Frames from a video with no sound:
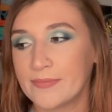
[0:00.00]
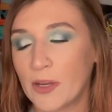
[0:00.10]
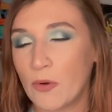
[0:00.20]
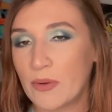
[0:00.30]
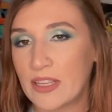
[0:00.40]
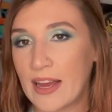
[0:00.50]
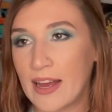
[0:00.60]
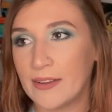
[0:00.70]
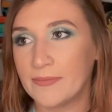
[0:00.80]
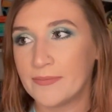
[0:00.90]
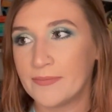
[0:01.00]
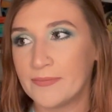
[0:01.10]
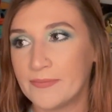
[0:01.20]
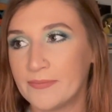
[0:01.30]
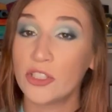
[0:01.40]
was I at?
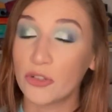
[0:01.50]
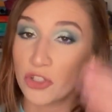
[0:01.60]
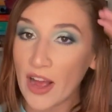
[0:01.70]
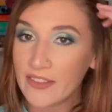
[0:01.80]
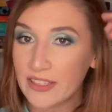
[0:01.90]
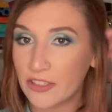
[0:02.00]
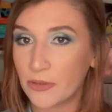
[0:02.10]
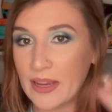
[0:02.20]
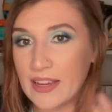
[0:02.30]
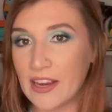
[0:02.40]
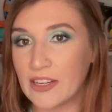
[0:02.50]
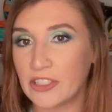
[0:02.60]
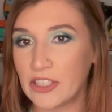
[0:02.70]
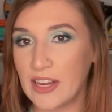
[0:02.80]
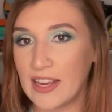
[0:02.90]
So Travis is your main
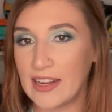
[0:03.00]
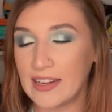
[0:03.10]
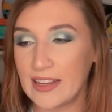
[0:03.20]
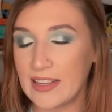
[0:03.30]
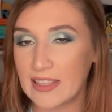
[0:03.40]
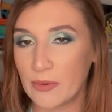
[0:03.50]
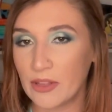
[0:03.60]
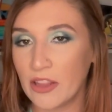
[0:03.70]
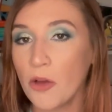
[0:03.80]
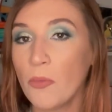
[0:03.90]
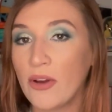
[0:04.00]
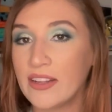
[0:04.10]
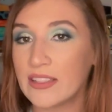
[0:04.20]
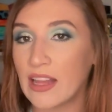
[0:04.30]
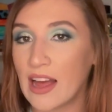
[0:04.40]
character, and he's at a really low point in
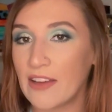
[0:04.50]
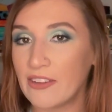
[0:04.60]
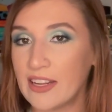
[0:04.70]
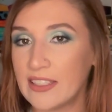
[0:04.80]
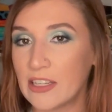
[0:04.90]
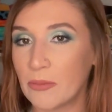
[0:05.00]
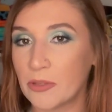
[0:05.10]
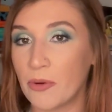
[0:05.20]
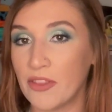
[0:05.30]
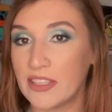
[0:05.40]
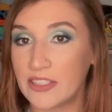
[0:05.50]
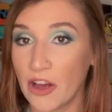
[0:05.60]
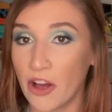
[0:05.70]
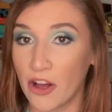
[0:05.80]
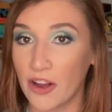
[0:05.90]
his life, and he stumbles upon this
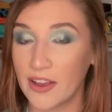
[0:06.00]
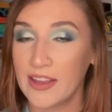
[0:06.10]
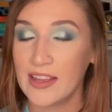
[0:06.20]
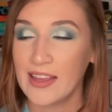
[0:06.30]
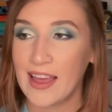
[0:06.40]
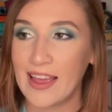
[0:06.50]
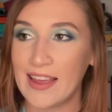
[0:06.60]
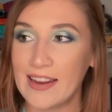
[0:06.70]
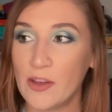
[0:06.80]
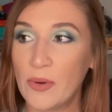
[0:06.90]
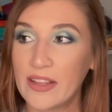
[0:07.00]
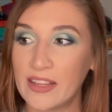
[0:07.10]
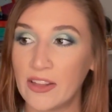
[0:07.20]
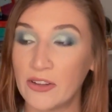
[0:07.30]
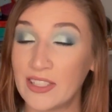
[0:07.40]
dog, and he quickly
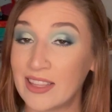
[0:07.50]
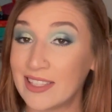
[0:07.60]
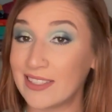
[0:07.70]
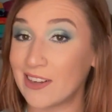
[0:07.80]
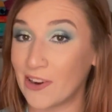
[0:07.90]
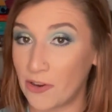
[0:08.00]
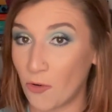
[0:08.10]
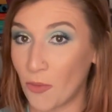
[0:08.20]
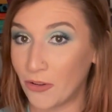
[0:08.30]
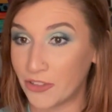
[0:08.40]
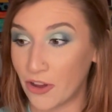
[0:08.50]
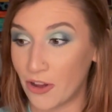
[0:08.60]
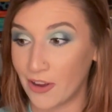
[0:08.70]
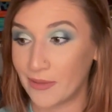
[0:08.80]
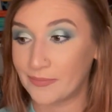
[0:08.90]
learns that this is not a normal
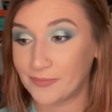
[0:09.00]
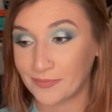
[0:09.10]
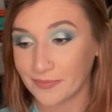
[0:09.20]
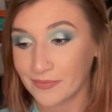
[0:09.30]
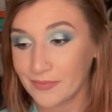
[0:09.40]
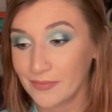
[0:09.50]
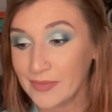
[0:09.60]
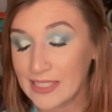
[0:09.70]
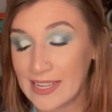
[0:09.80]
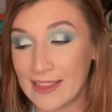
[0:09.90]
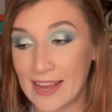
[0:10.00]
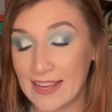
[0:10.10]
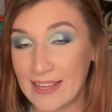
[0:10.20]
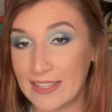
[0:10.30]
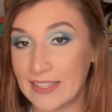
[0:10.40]
dog, and that
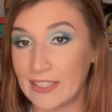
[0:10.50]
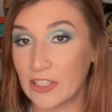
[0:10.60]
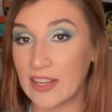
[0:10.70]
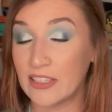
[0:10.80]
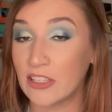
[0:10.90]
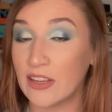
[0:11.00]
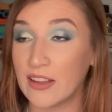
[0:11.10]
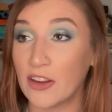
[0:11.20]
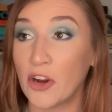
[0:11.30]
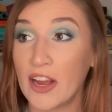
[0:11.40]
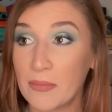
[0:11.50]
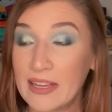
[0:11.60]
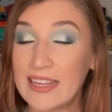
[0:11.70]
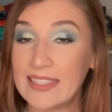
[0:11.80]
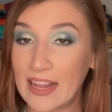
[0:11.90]
he is
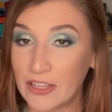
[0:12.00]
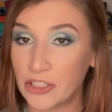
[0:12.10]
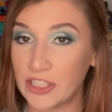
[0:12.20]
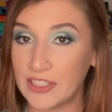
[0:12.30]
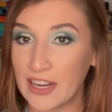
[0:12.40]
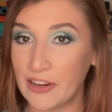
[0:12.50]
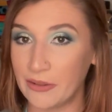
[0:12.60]
incredibly intelligent, and you